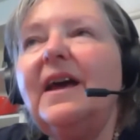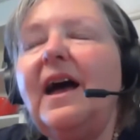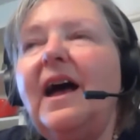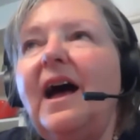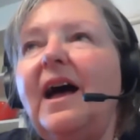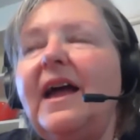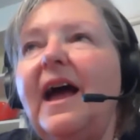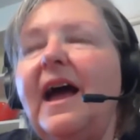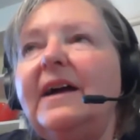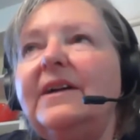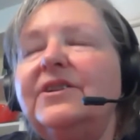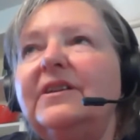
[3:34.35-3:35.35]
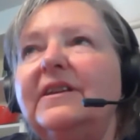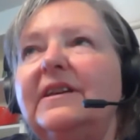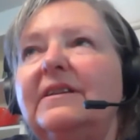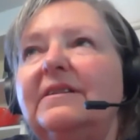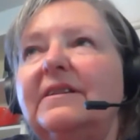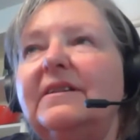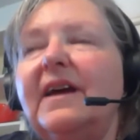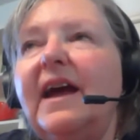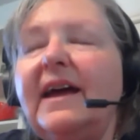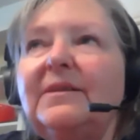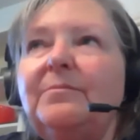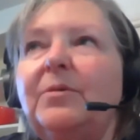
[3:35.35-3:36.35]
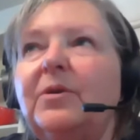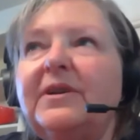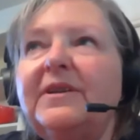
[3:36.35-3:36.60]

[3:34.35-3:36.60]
I actually hadn't put